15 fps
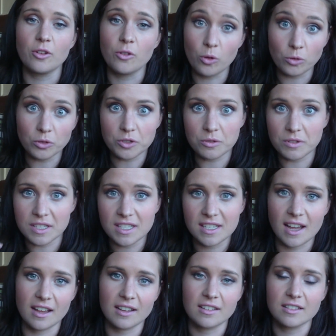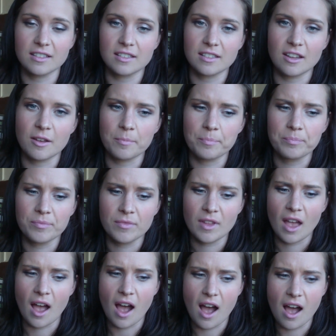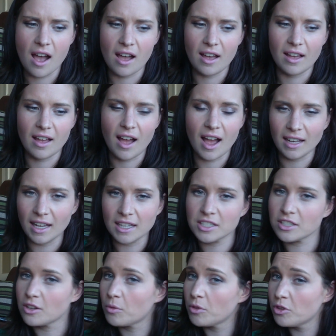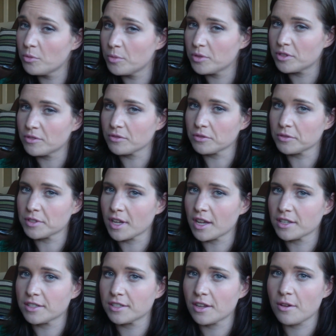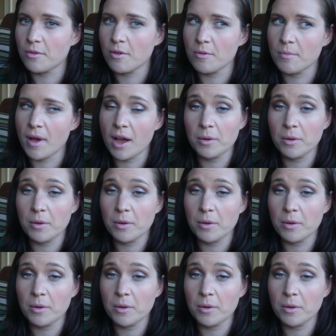all do this tag because um, I like to know what your beauty rules are. So um,